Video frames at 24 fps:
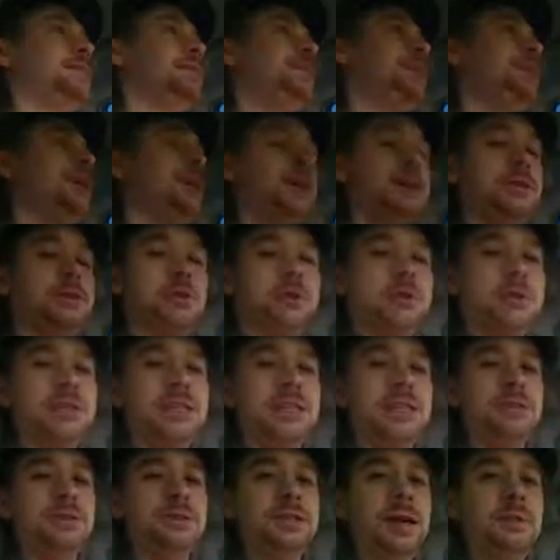See, Ionosaurus,
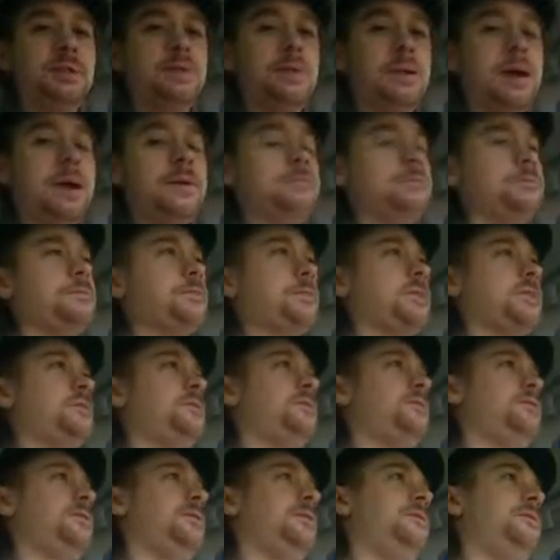thanks for stopping by
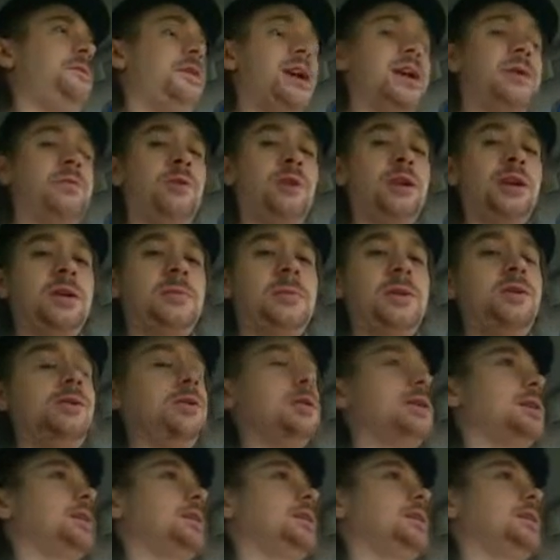the Friday morning commute.